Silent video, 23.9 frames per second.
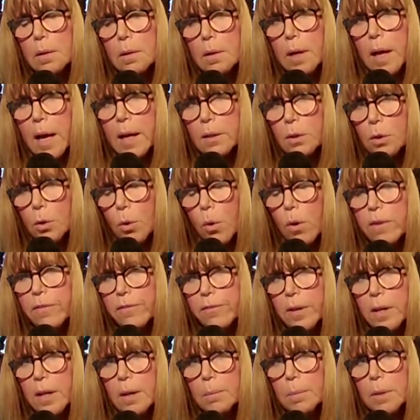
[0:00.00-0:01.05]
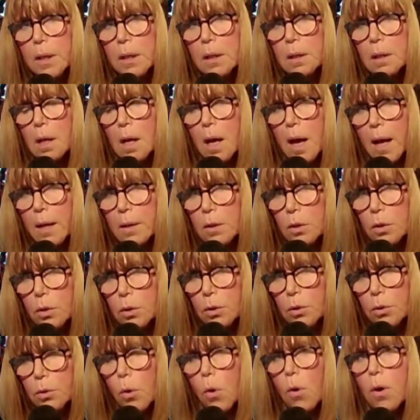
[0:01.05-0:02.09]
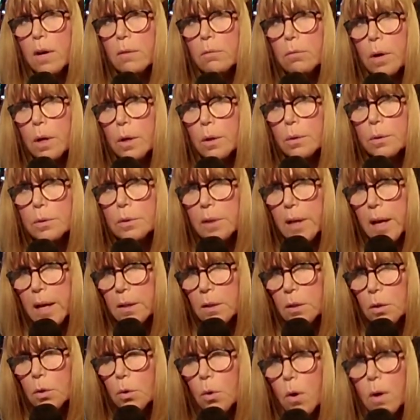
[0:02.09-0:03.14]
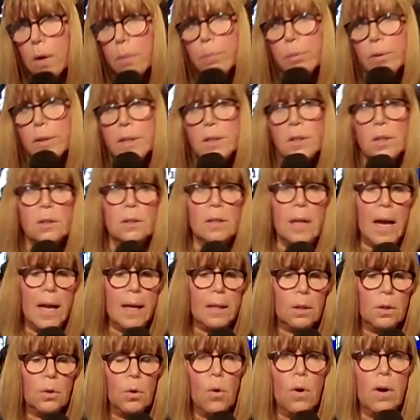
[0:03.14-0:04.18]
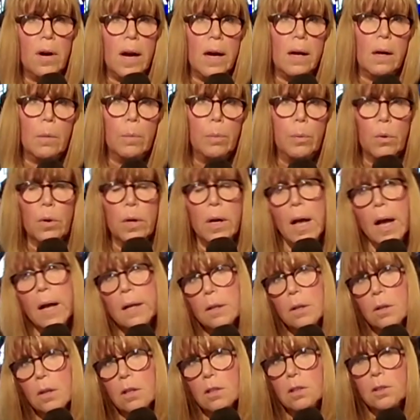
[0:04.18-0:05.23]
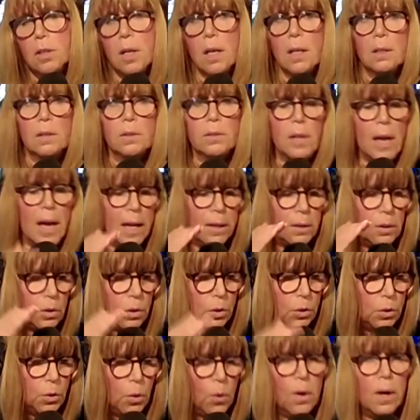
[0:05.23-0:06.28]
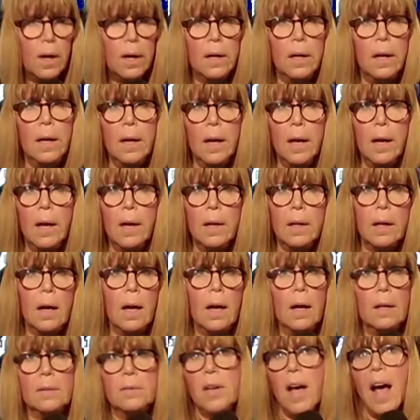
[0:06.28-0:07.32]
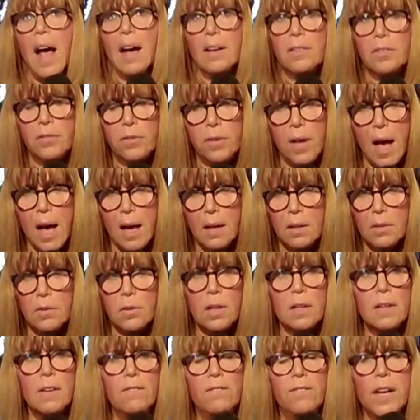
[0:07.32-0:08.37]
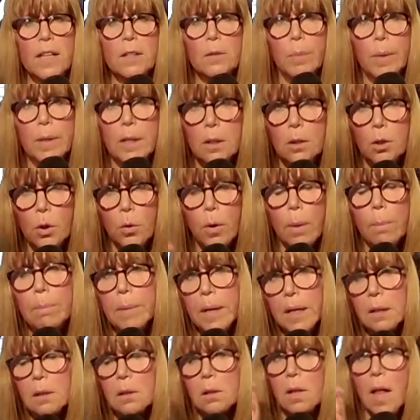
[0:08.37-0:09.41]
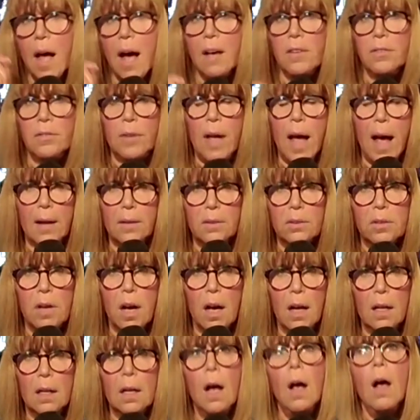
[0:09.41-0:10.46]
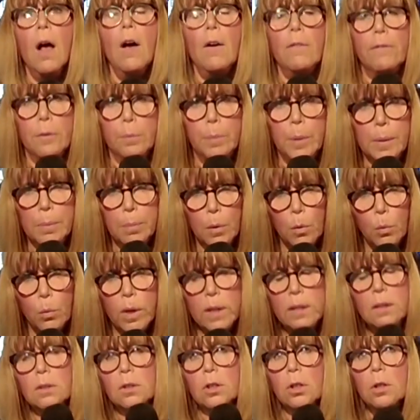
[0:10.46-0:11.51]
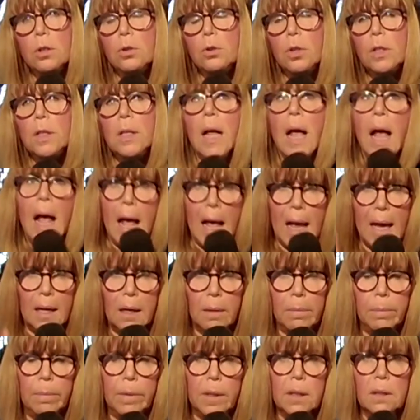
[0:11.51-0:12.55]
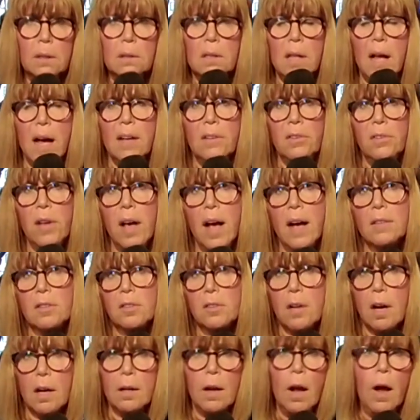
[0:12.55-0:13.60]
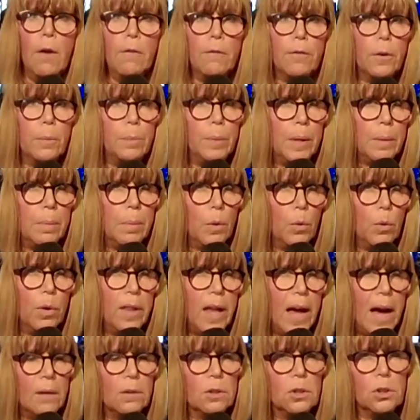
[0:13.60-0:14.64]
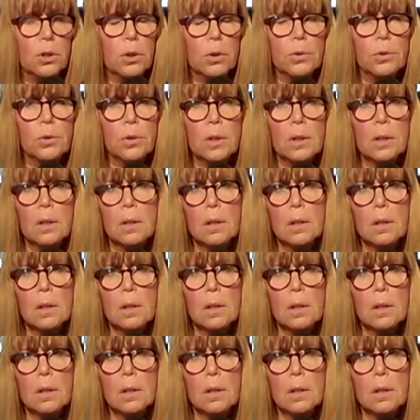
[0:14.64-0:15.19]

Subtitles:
and your family and your roads and your bridges and your airport and your tunnels and your tax status, an investment in you, a middle-class tax cut for people with children and a middle-class tax cut for people without children.